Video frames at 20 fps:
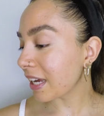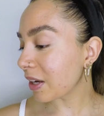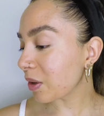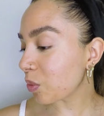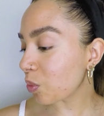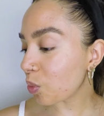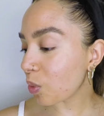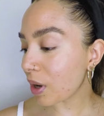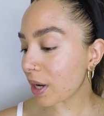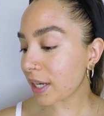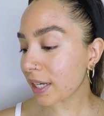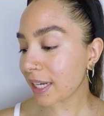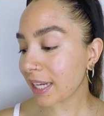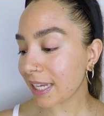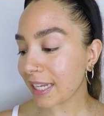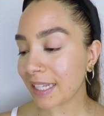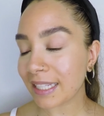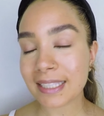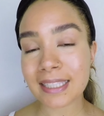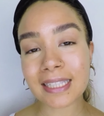One
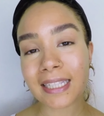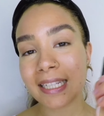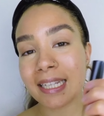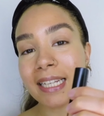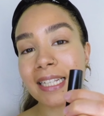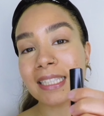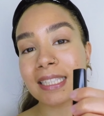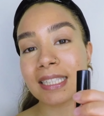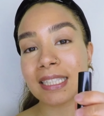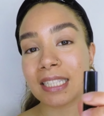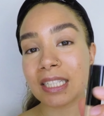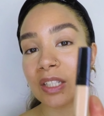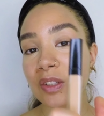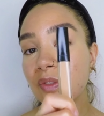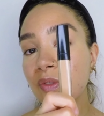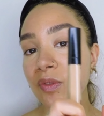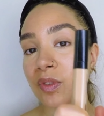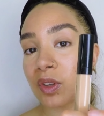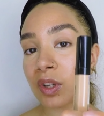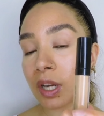is the Instant
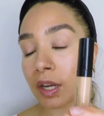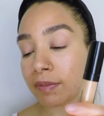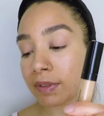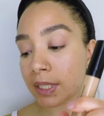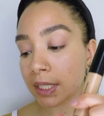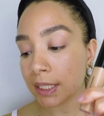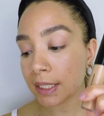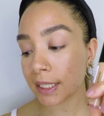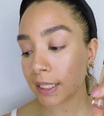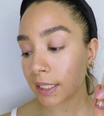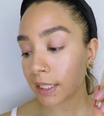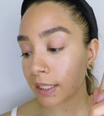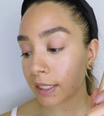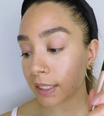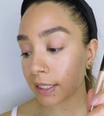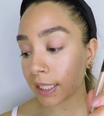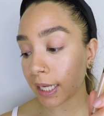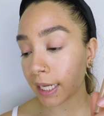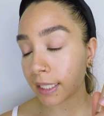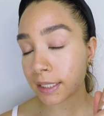Full Cover Concealer.
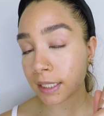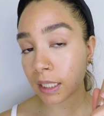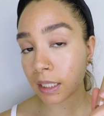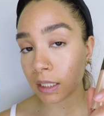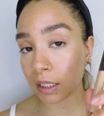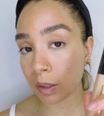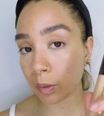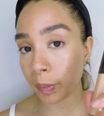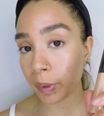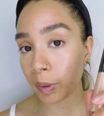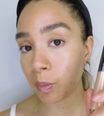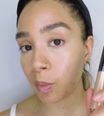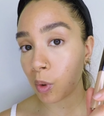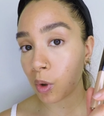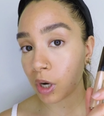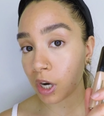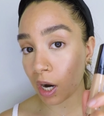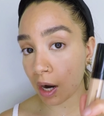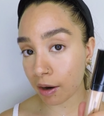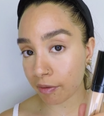This has a little bit more
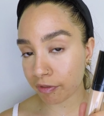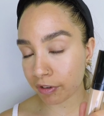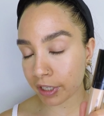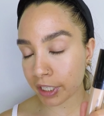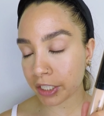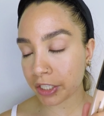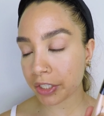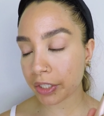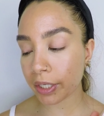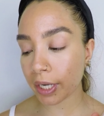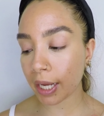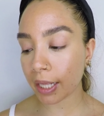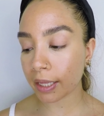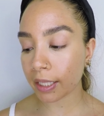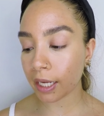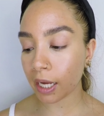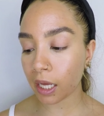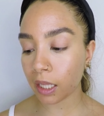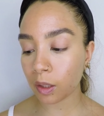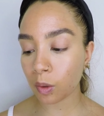coverage, and
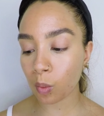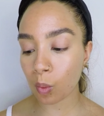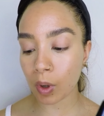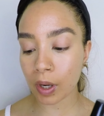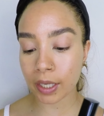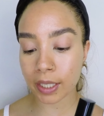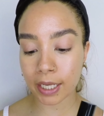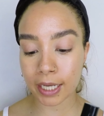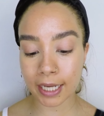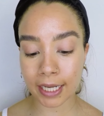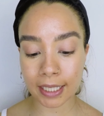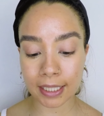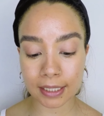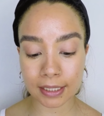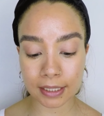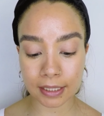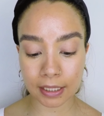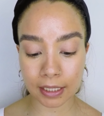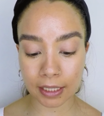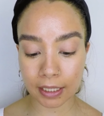the other one
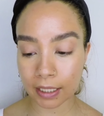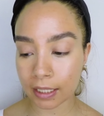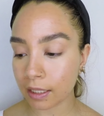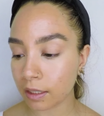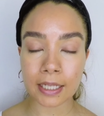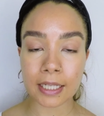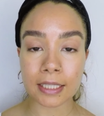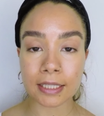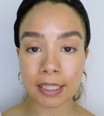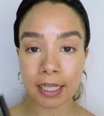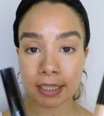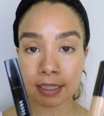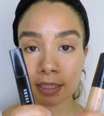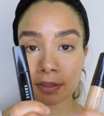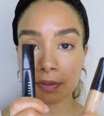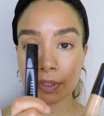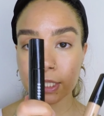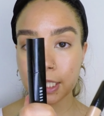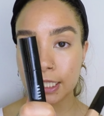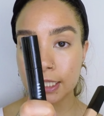is the Intensive
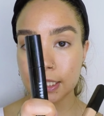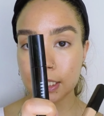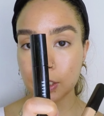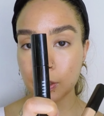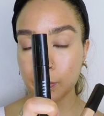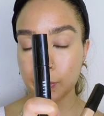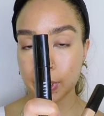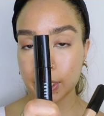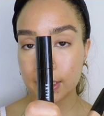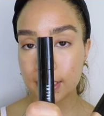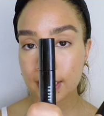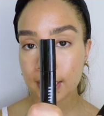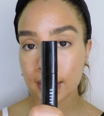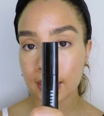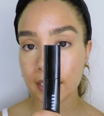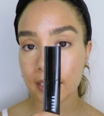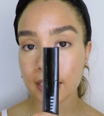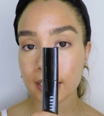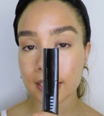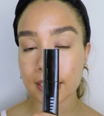Skin Serum
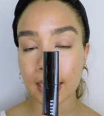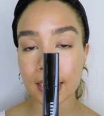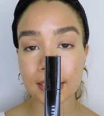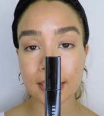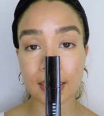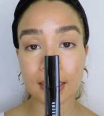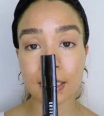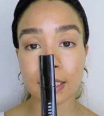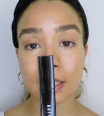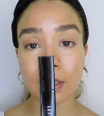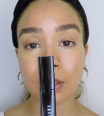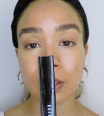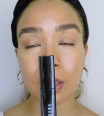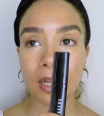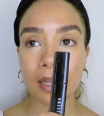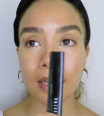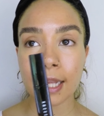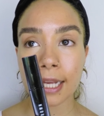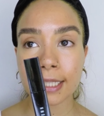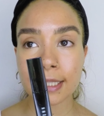Concealer. This has a little
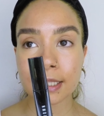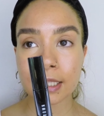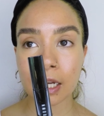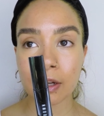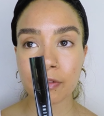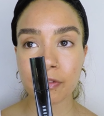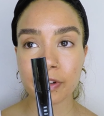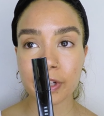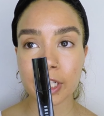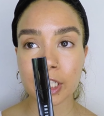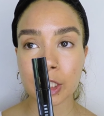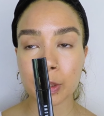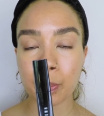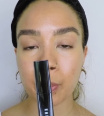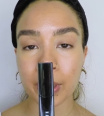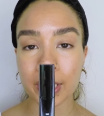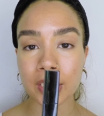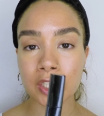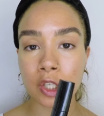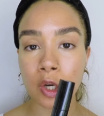less coverage,
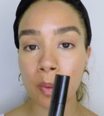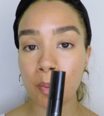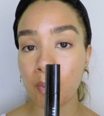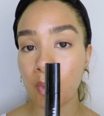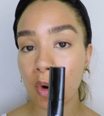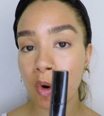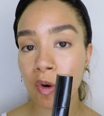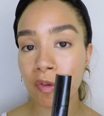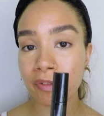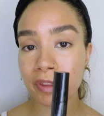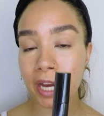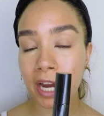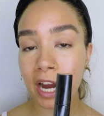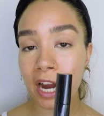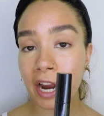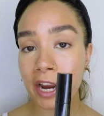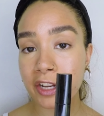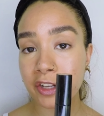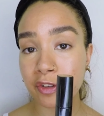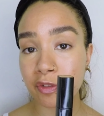but it's got more of that
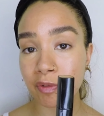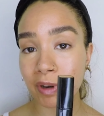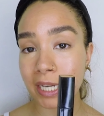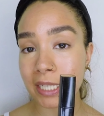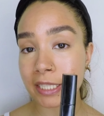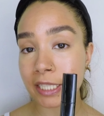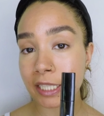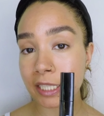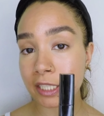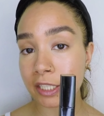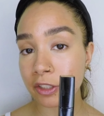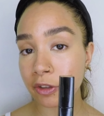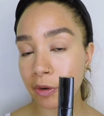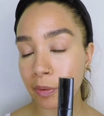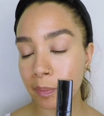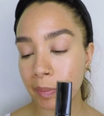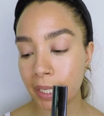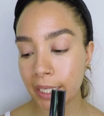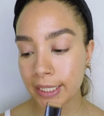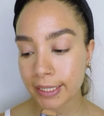hydrating
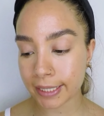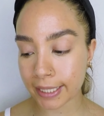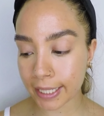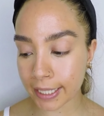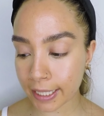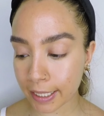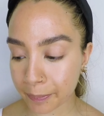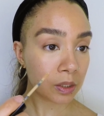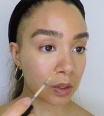serum base in it.